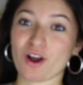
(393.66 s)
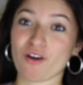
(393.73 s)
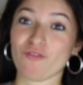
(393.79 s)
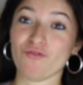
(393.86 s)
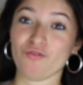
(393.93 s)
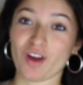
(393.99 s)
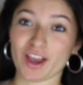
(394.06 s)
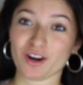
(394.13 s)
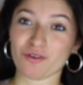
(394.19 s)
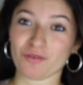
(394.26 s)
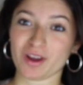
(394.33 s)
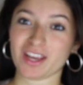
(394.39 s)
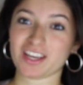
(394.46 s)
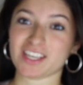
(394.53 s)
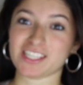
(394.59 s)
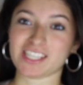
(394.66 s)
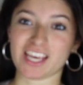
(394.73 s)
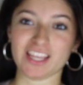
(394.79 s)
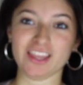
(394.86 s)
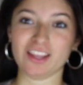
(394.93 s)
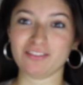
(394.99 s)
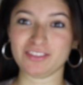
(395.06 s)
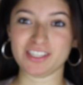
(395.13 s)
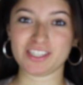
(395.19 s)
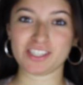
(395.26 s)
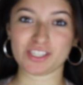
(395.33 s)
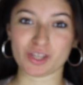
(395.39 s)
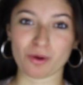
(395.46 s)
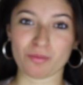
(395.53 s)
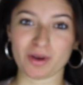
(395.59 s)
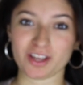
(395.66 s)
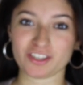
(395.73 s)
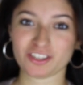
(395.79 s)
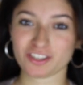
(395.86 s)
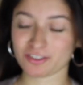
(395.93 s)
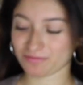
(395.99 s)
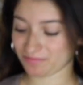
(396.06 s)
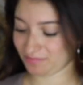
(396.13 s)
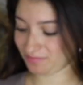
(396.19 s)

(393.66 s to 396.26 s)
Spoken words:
on right away because I loved it so much.